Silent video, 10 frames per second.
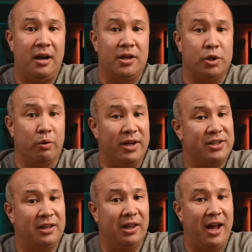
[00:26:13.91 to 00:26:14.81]
So it
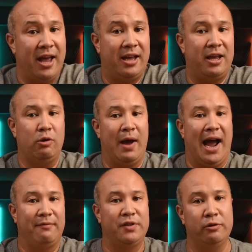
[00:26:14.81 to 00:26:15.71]
isn't like you
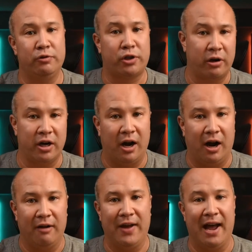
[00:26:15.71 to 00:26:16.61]
have to turn it
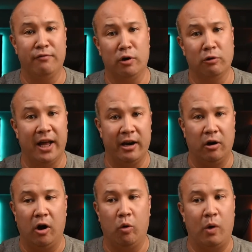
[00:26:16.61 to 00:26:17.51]
off, have no light at
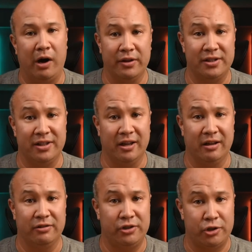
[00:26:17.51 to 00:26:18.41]
all while this
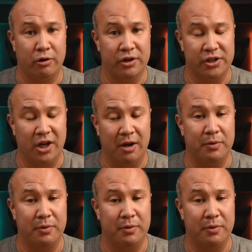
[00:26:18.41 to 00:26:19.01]
thing charges up.